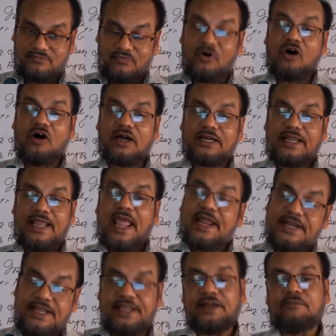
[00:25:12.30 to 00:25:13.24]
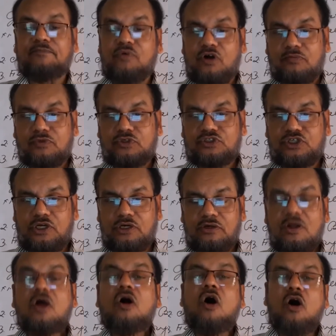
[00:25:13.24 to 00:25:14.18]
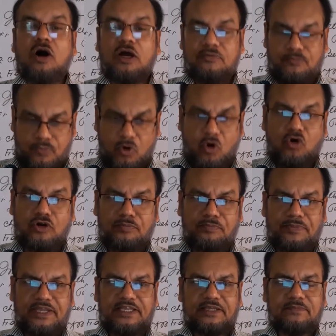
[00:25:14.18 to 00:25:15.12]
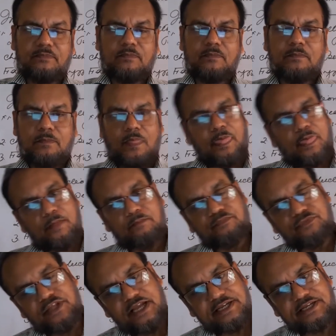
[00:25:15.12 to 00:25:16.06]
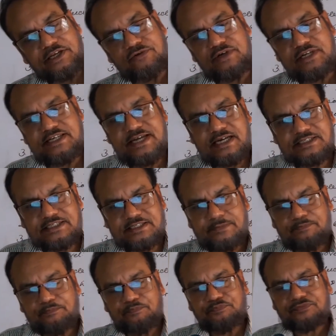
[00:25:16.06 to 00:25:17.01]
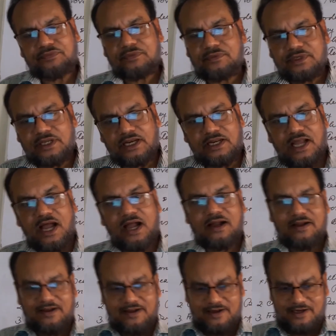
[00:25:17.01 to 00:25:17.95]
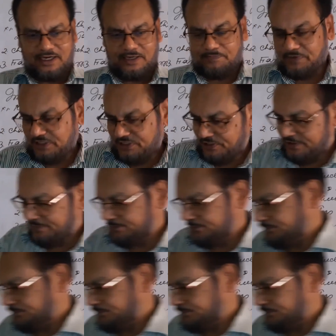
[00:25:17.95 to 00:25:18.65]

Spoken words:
for any information or phone. Thank you, dears. Allah Hafiz.